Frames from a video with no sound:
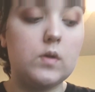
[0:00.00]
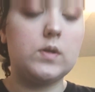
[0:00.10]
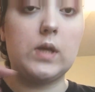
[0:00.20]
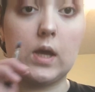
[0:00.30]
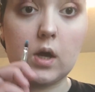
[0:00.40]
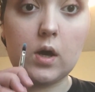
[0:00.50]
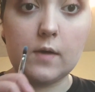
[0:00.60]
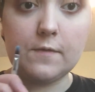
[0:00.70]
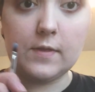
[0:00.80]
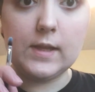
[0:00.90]
is take a
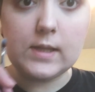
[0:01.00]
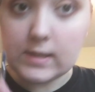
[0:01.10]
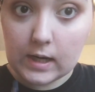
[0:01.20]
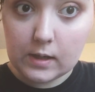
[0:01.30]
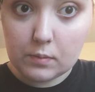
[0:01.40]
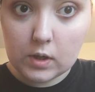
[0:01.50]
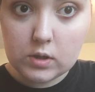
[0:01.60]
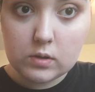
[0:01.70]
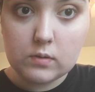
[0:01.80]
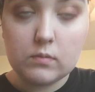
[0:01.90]
little tiny
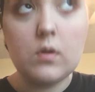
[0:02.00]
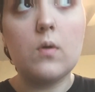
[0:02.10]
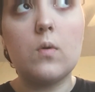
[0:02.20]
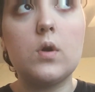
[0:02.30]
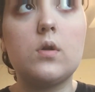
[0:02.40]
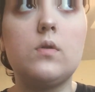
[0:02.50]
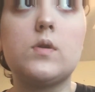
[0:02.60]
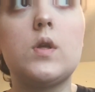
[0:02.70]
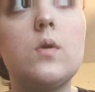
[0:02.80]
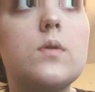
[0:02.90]
brush, or you can use a
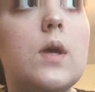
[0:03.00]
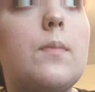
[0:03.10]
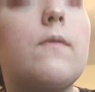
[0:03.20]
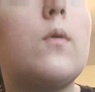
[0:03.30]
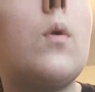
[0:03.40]
Q-tip if you